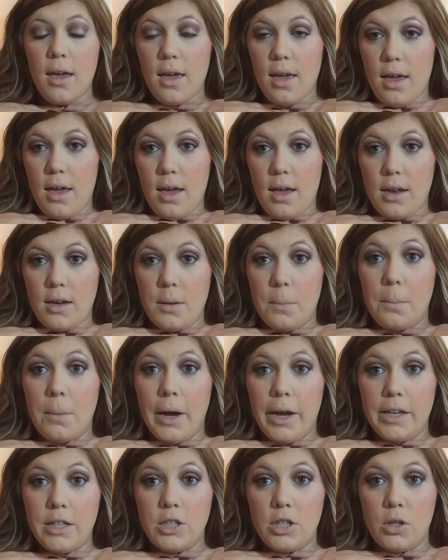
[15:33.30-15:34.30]
and
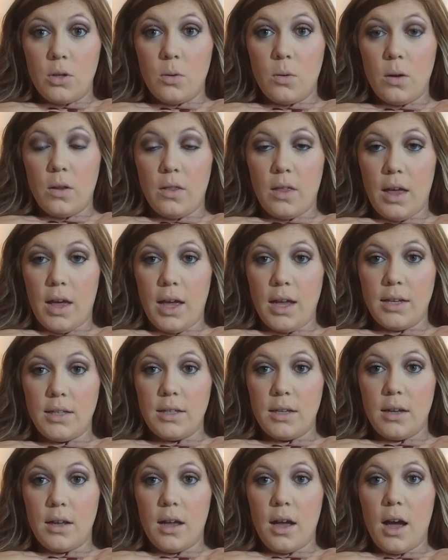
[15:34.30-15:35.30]
mind you
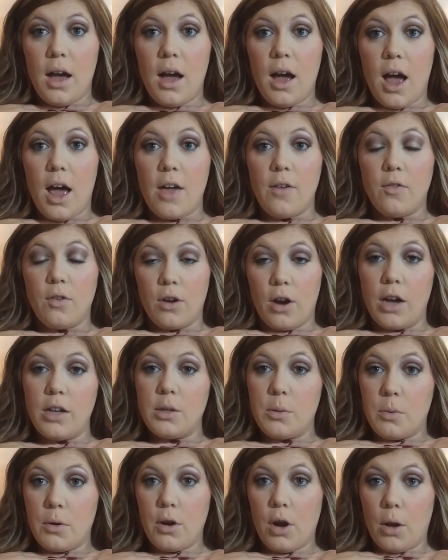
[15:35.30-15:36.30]
that I
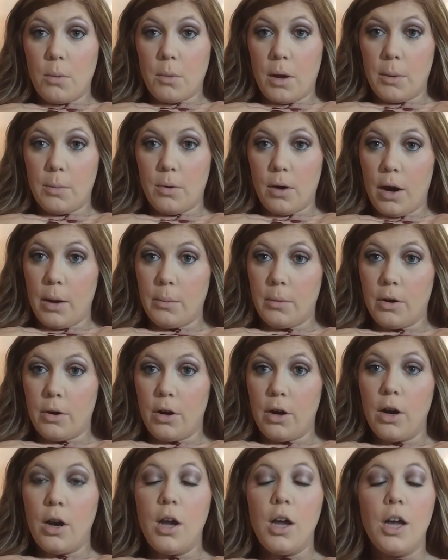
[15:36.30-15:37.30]
forgot to put on my
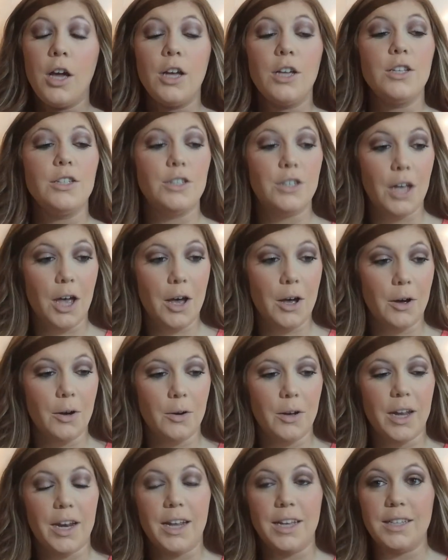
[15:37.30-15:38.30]
primer,
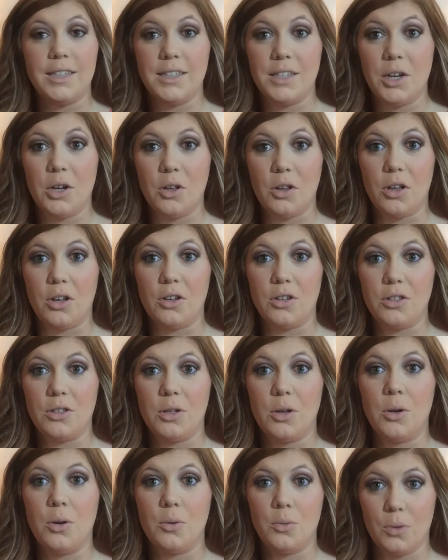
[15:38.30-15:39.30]
and it still
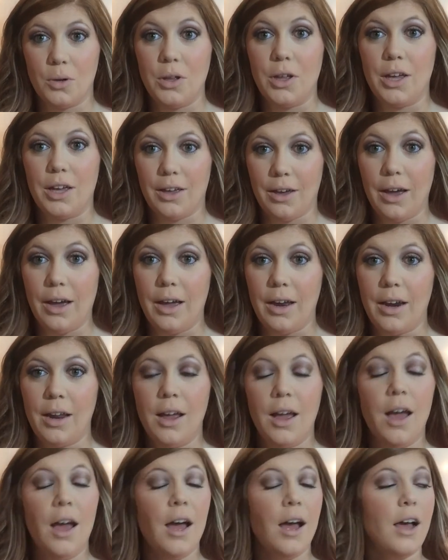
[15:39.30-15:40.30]
looks really good.
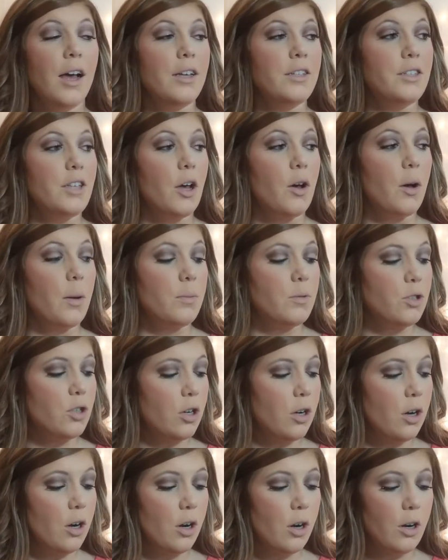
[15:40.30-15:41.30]
So I'm
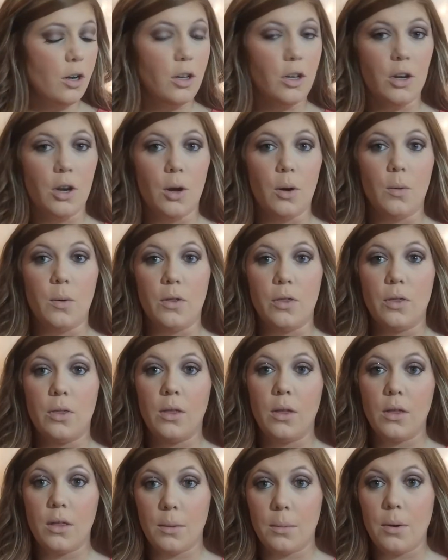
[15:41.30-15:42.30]
sure, with
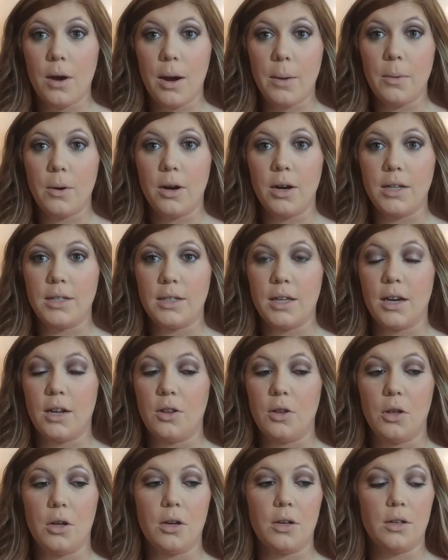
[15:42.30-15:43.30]
the primer it's gonna
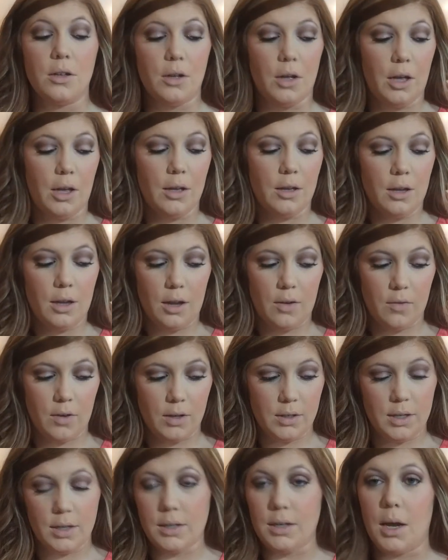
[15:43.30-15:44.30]
look like
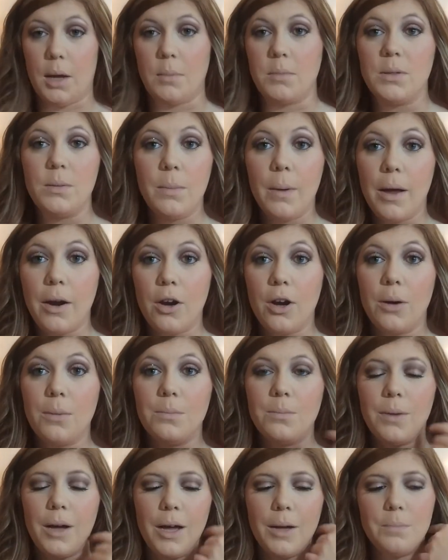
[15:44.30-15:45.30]
even 10 times better,
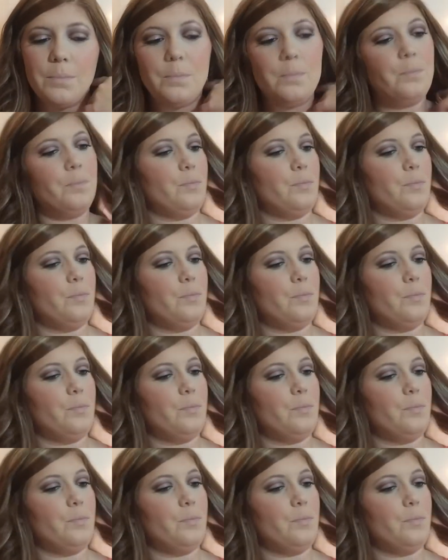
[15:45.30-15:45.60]
but